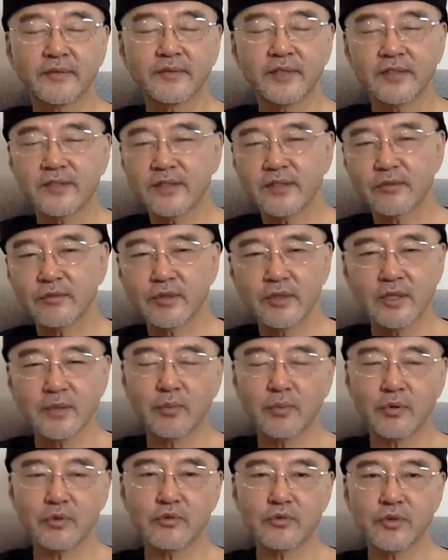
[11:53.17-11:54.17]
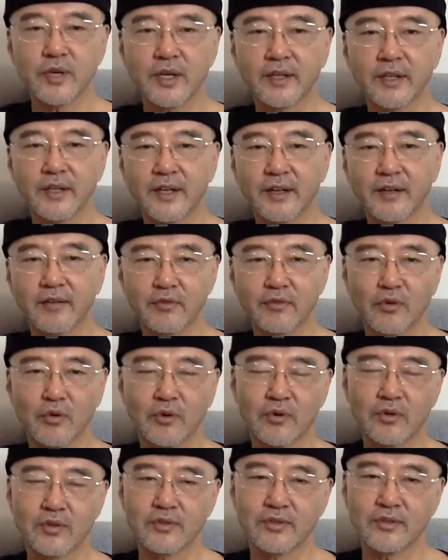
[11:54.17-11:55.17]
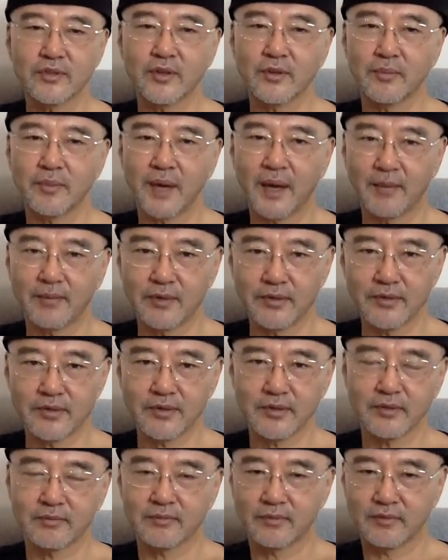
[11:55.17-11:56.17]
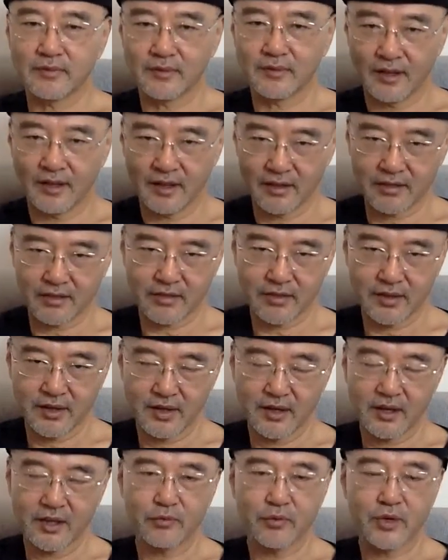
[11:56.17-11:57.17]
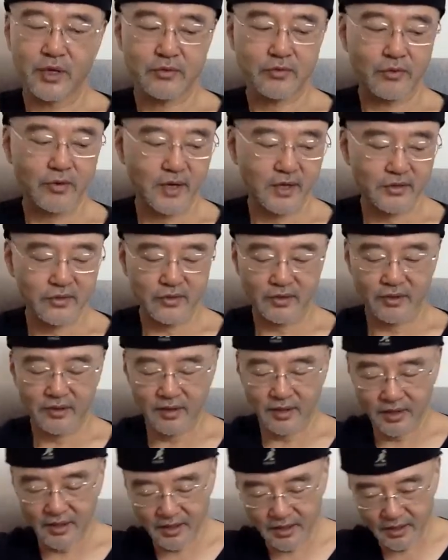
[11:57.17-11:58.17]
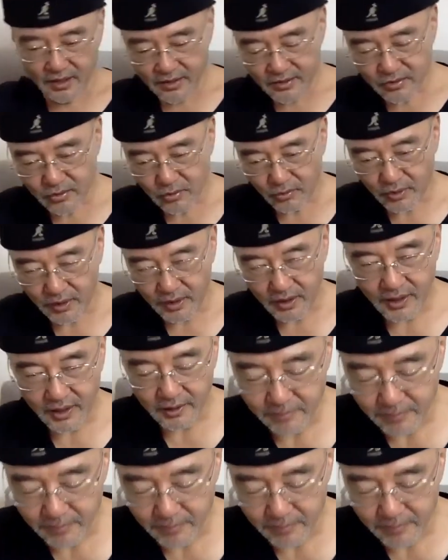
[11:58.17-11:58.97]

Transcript: Does it really portray that? Of course, you know, baptism, death, and resurrection. So when I